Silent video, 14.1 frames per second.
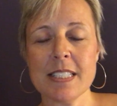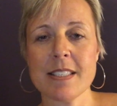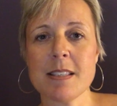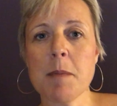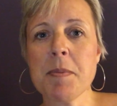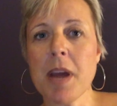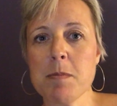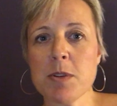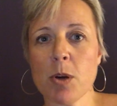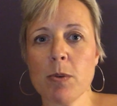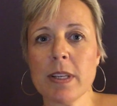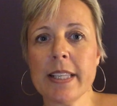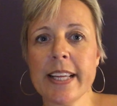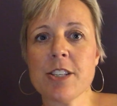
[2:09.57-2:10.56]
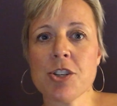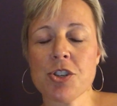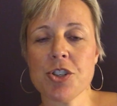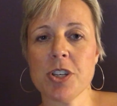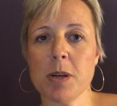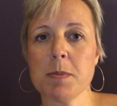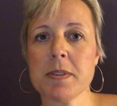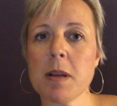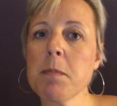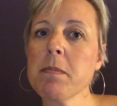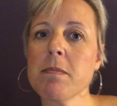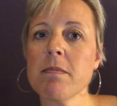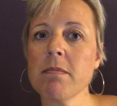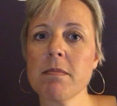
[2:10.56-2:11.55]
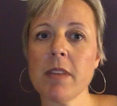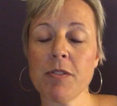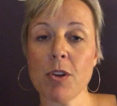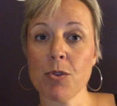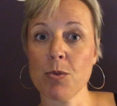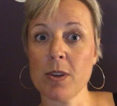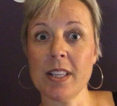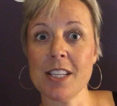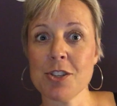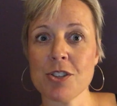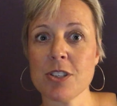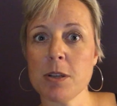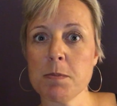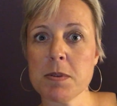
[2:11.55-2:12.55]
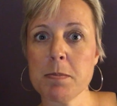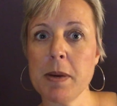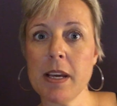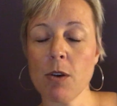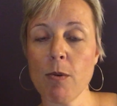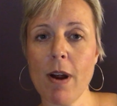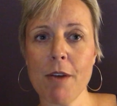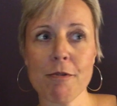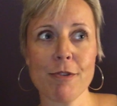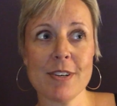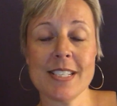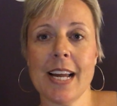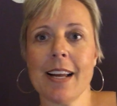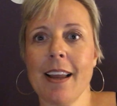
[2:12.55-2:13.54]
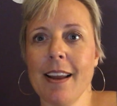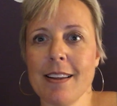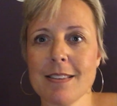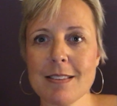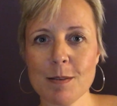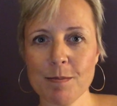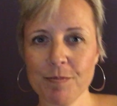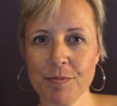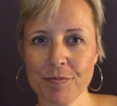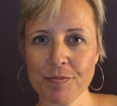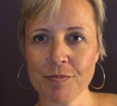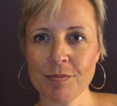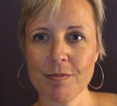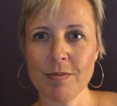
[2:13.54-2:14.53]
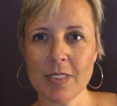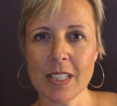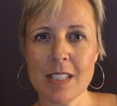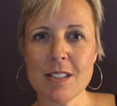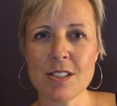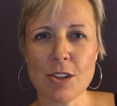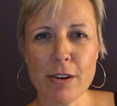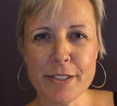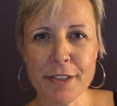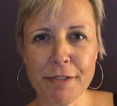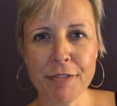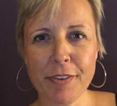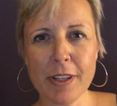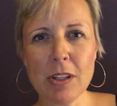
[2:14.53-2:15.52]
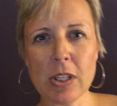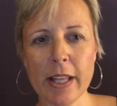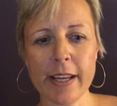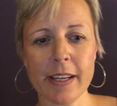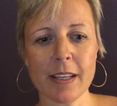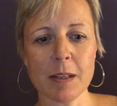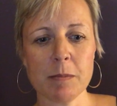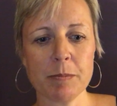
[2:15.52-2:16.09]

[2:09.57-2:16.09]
Sometimes our relationships, some of those relationships being around for decades, can start to feel like